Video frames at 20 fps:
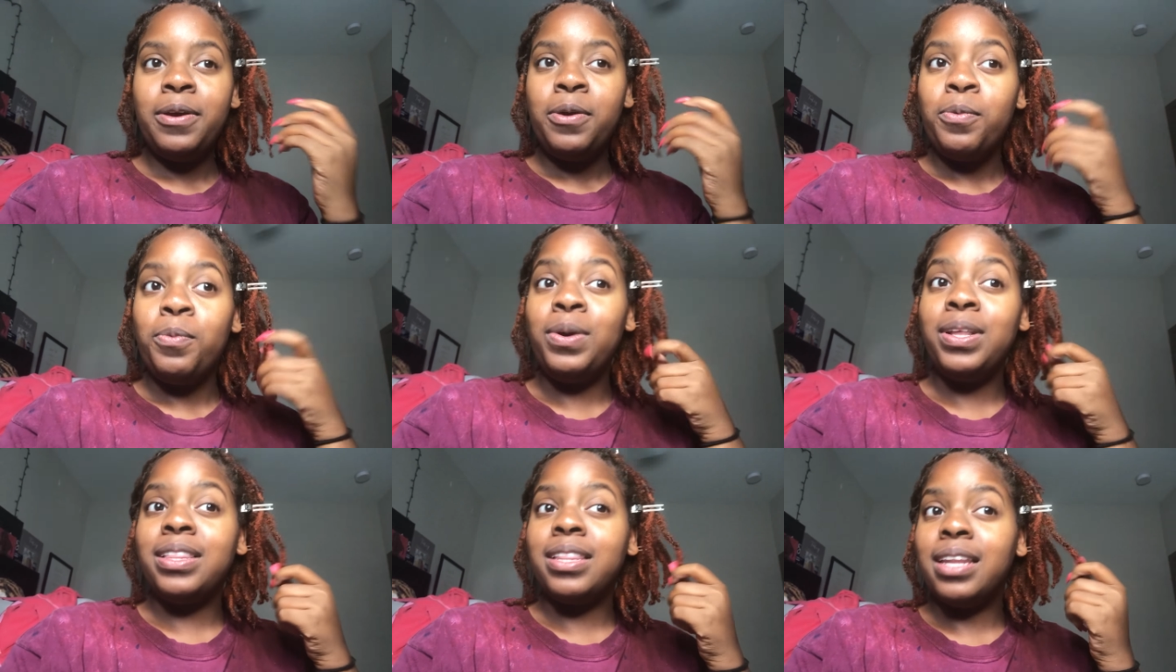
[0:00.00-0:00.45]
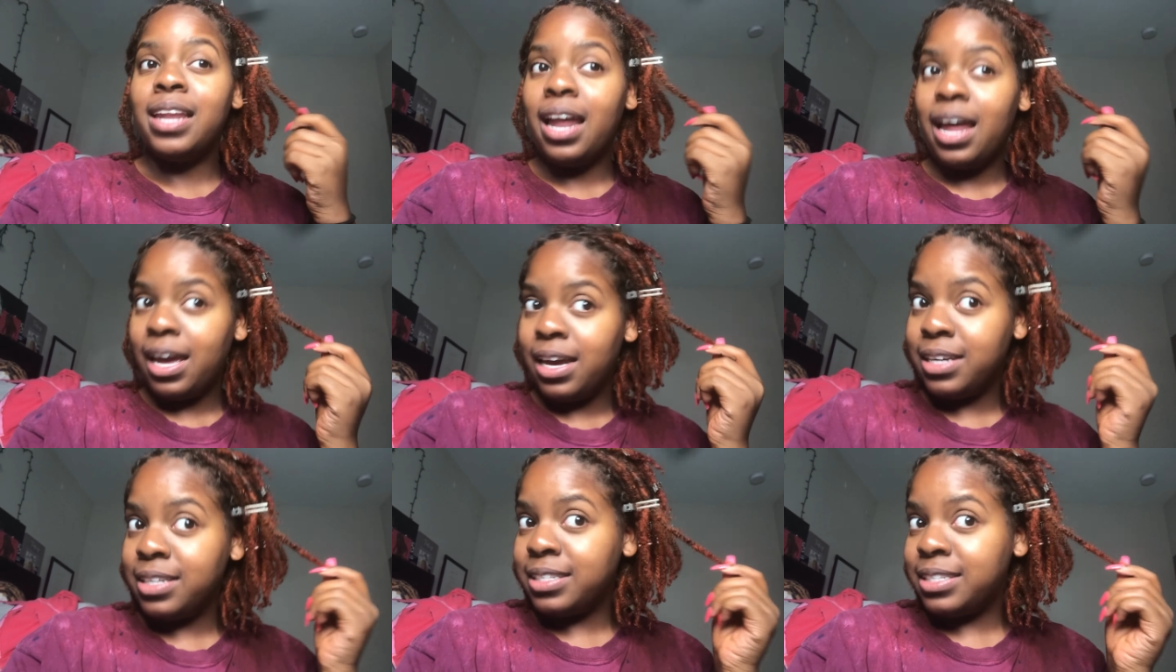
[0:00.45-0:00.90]
with
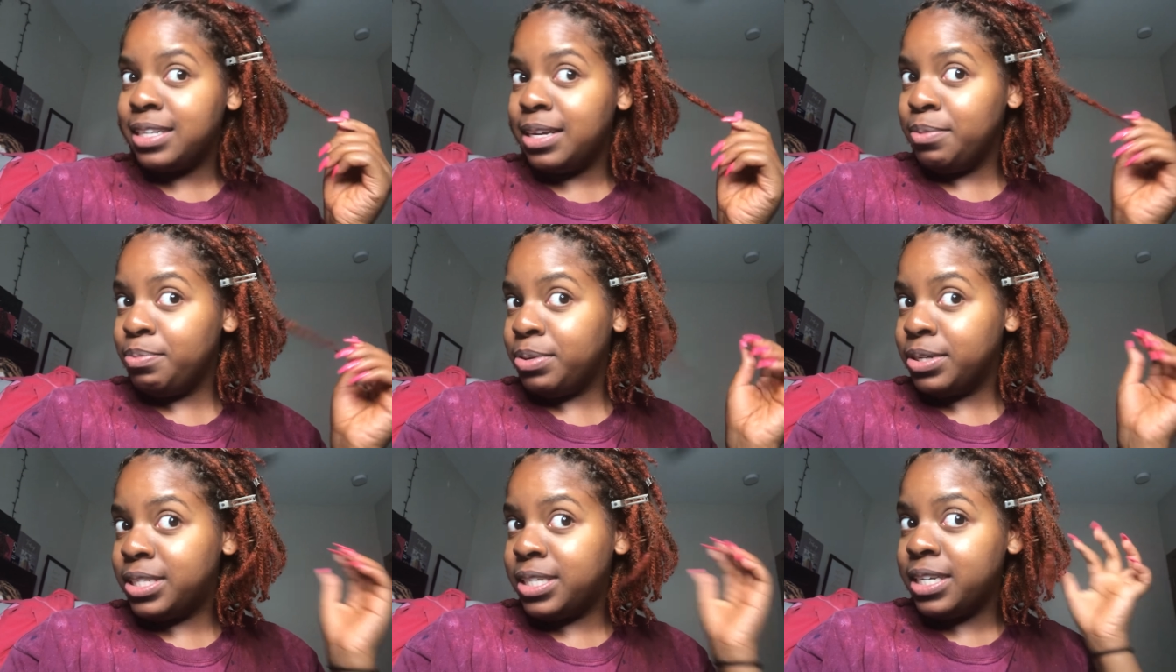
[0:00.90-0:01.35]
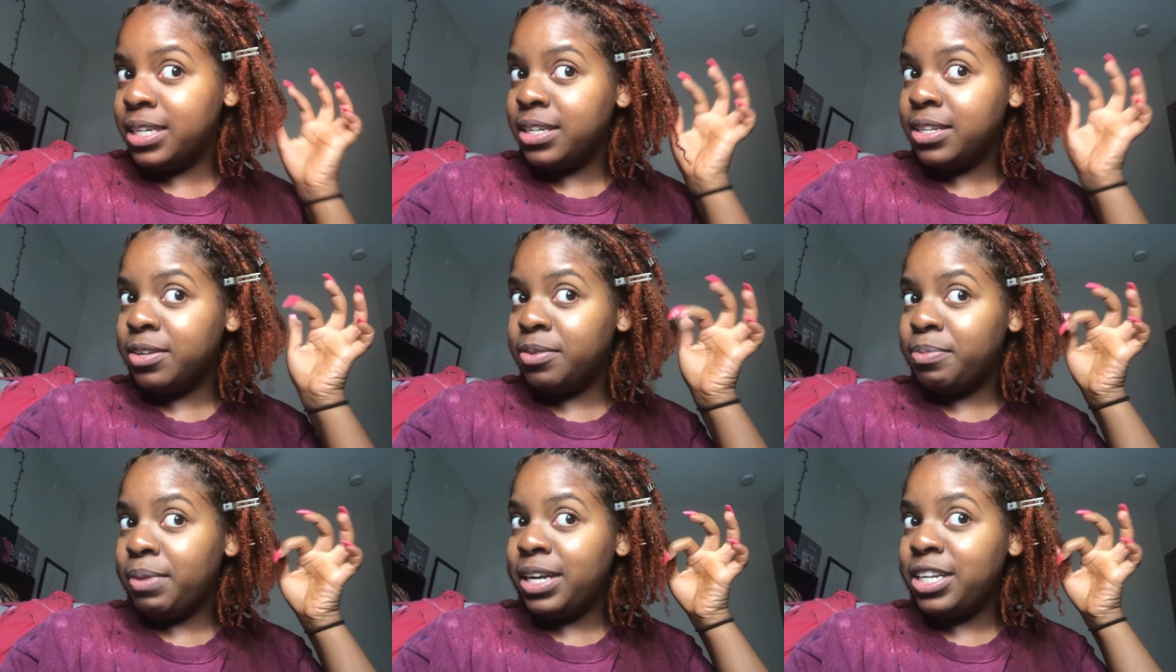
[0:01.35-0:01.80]
locks in
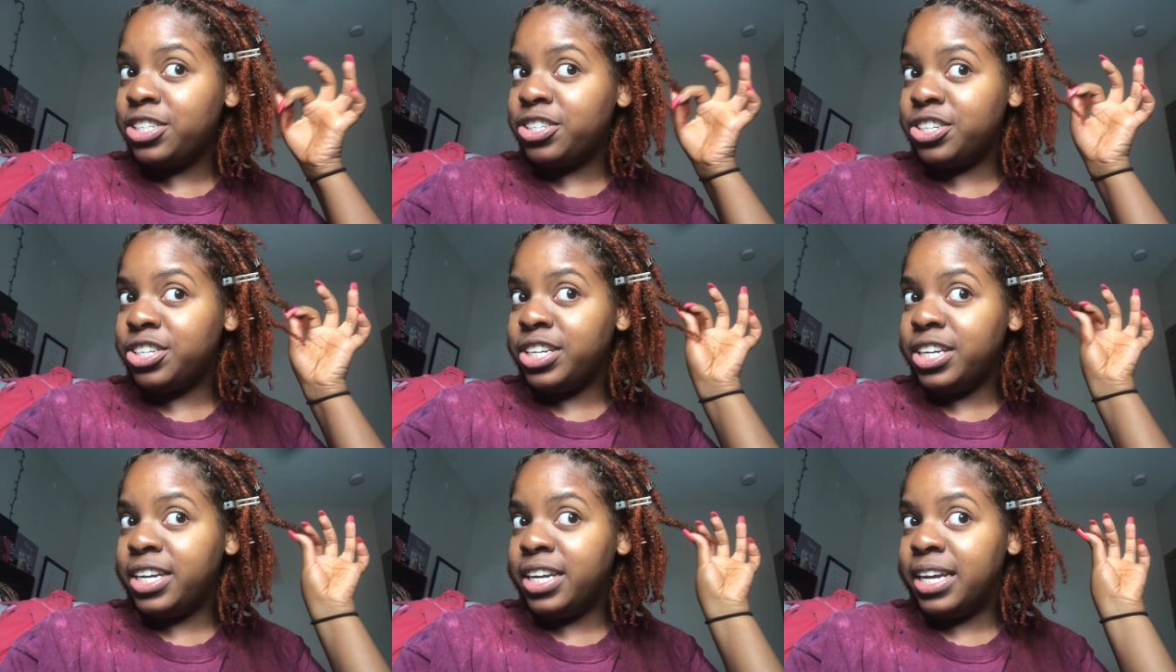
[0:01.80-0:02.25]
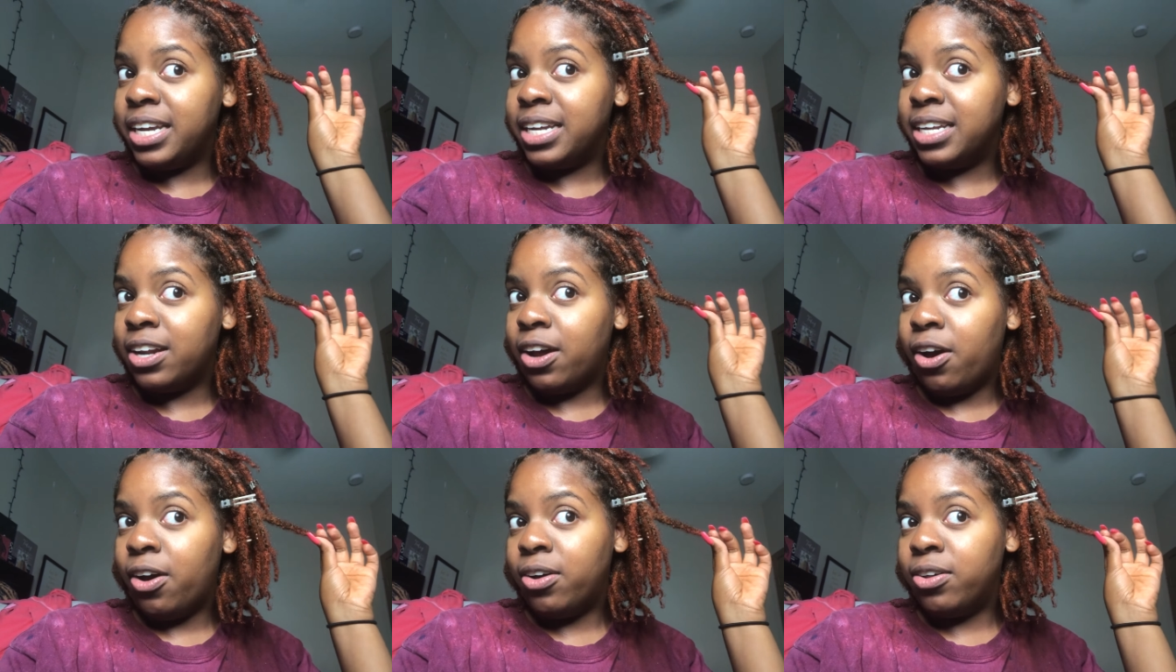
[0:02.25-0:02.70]
particular, make sure you
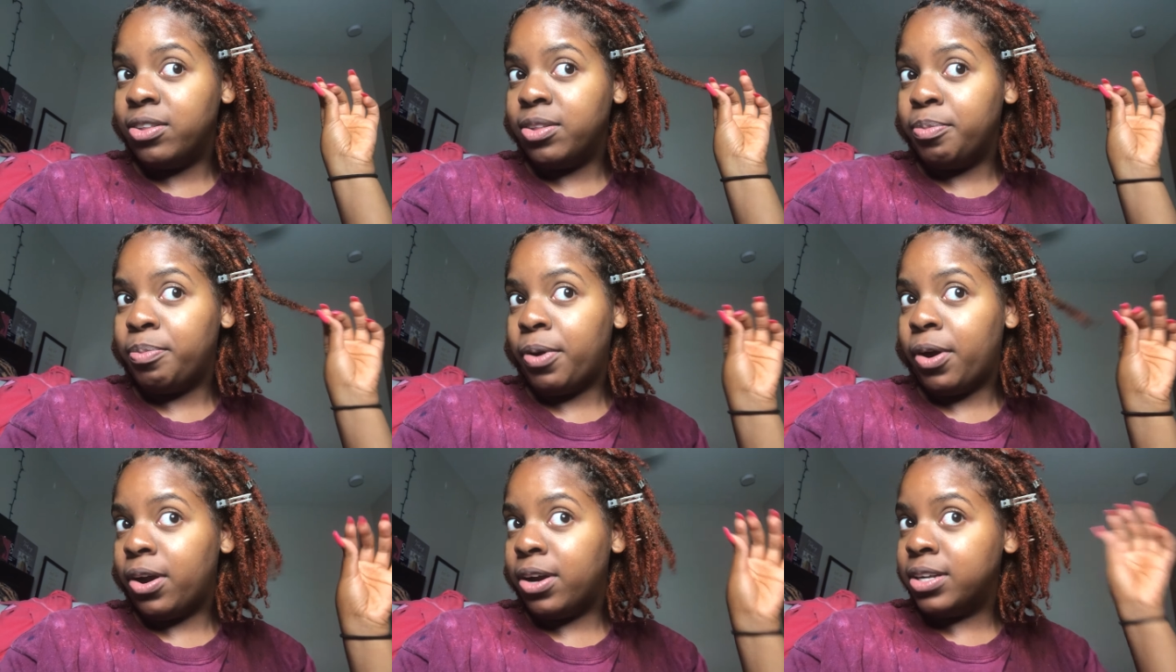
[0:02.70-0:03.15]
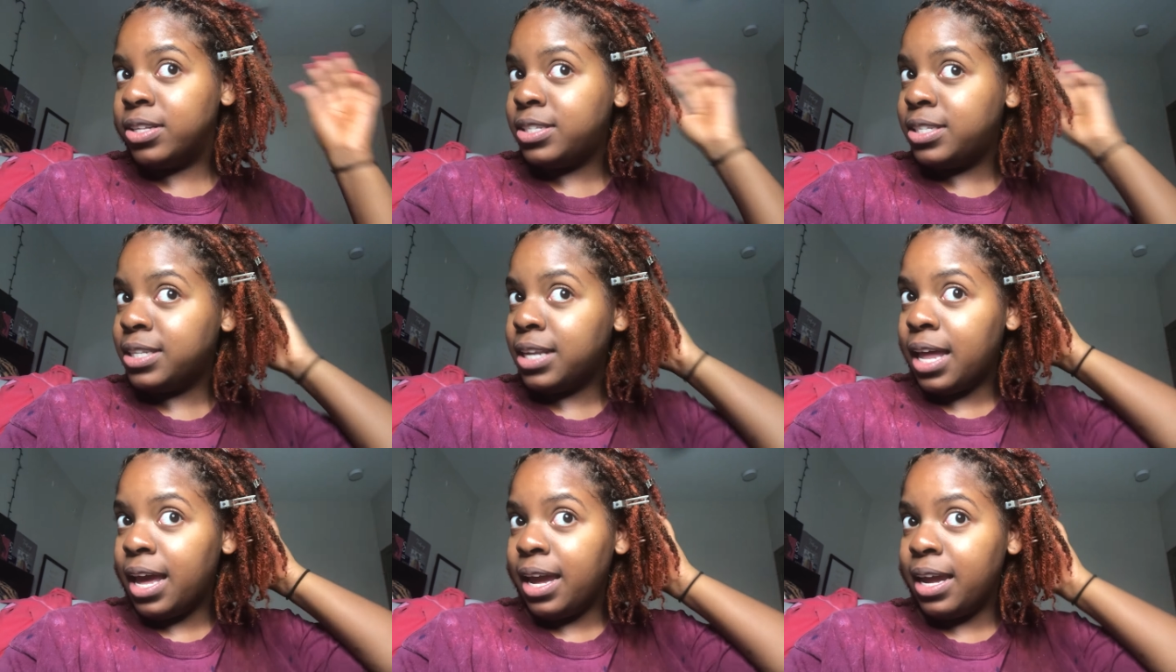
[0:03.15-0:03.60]
get all the
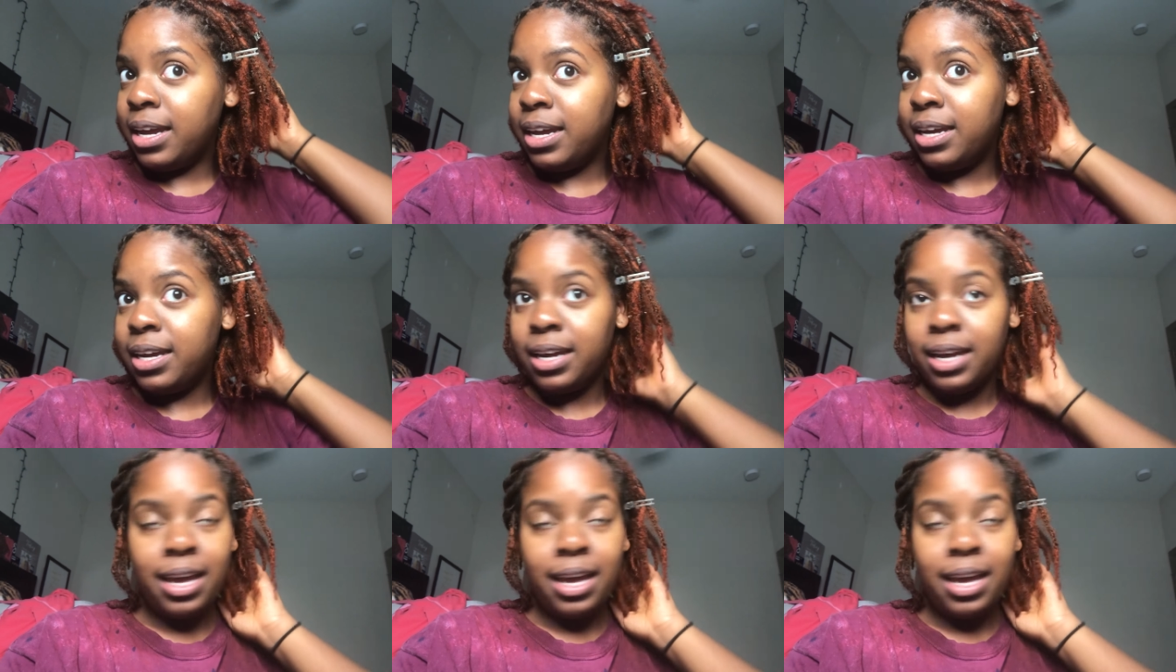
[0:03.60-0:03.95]
parts. Like,